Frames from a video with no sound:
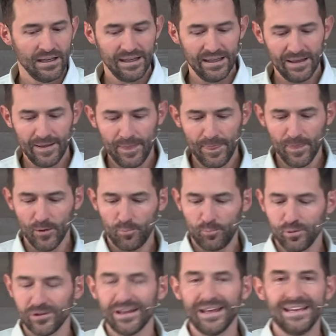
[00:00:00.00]
in the
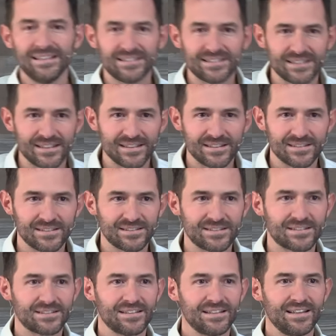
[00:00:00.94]

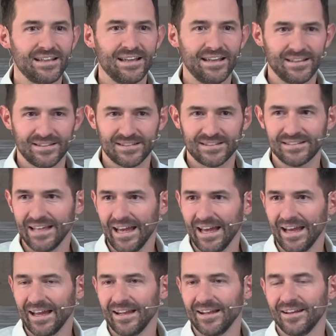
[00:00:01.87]
places it
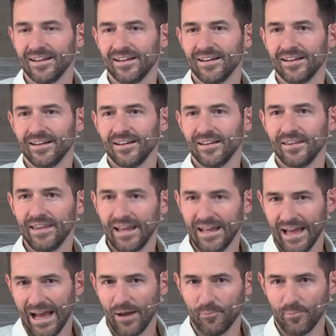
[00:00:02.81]
said they
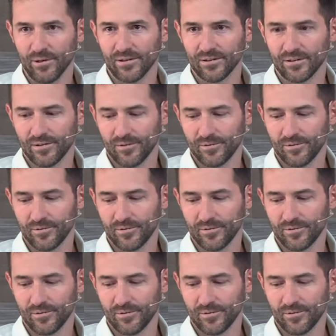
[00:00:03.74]
happened.